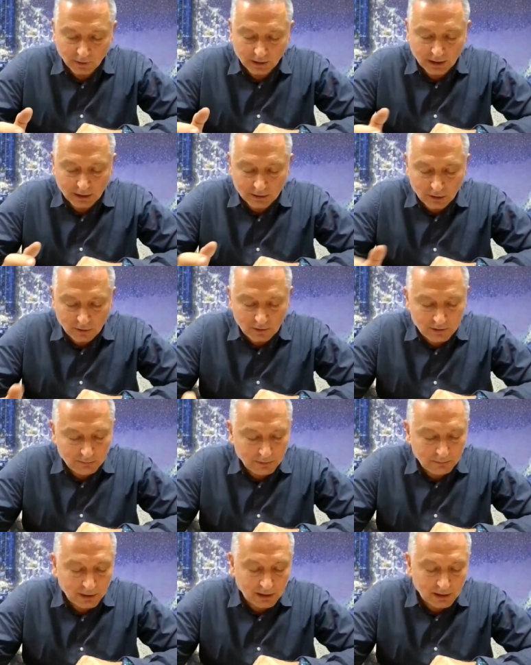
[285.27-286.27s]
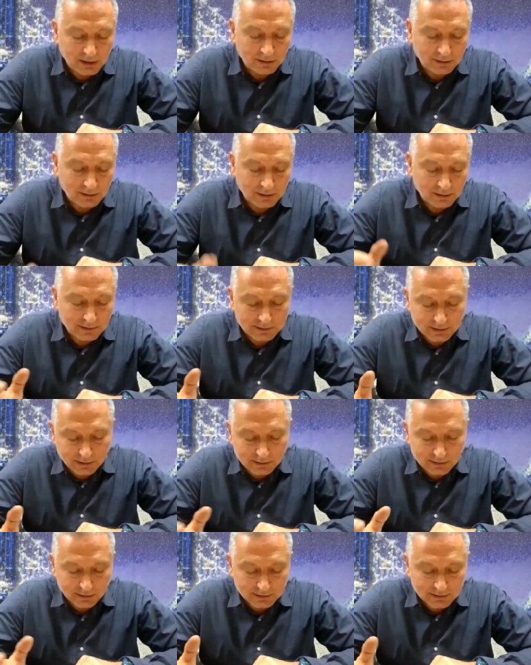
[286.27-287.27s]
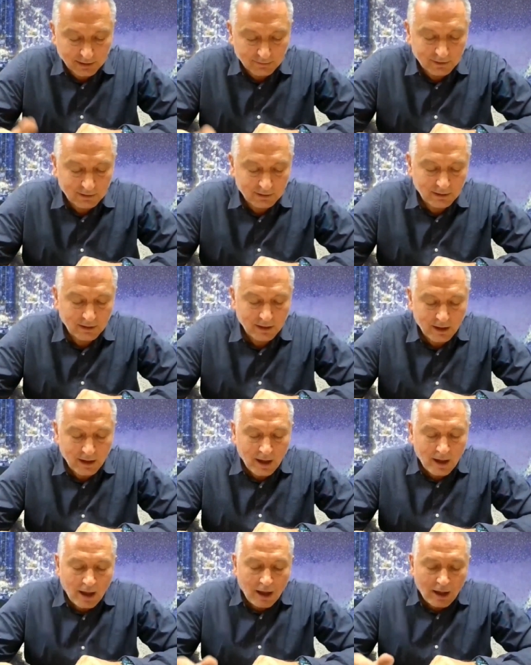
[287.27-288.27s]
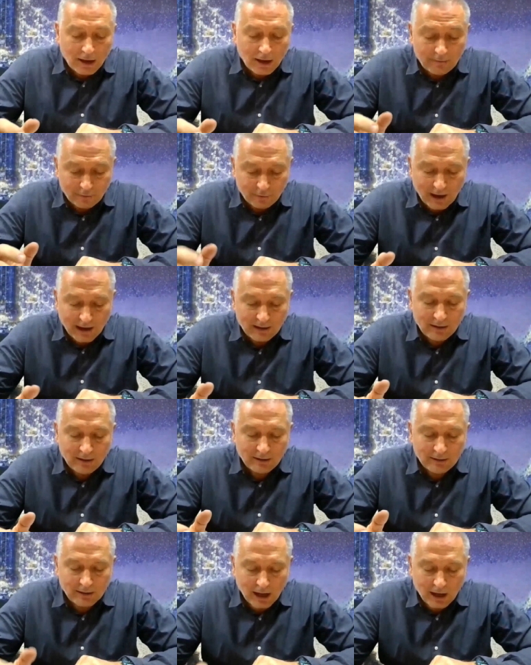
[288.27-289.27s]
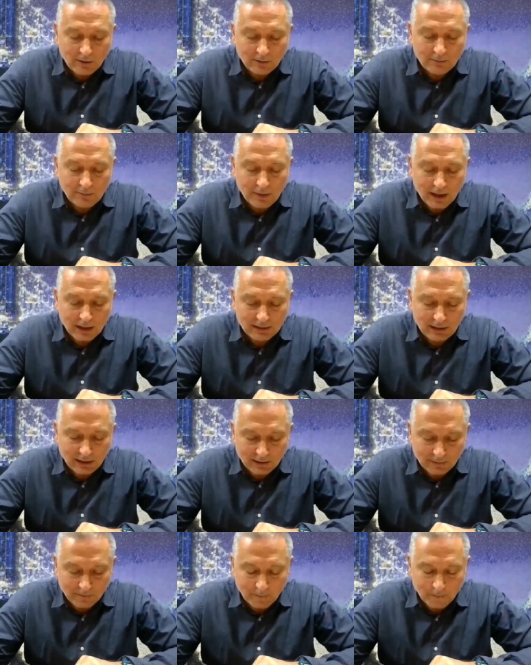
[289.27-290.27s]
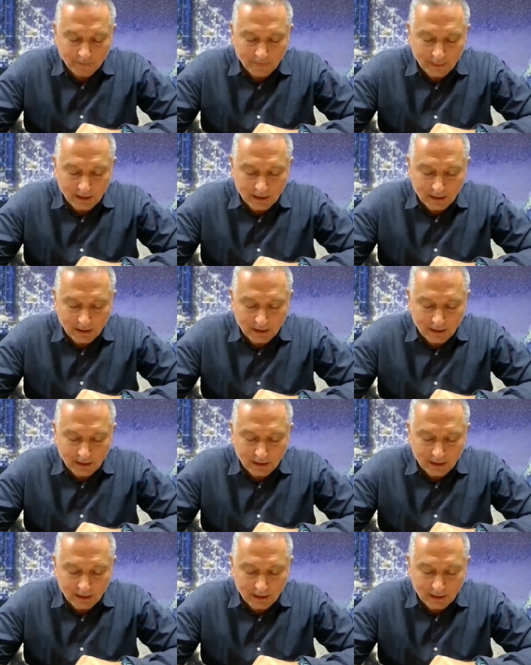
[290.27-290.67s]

We can only be brilliant at 6 or 7, of writing down my dream.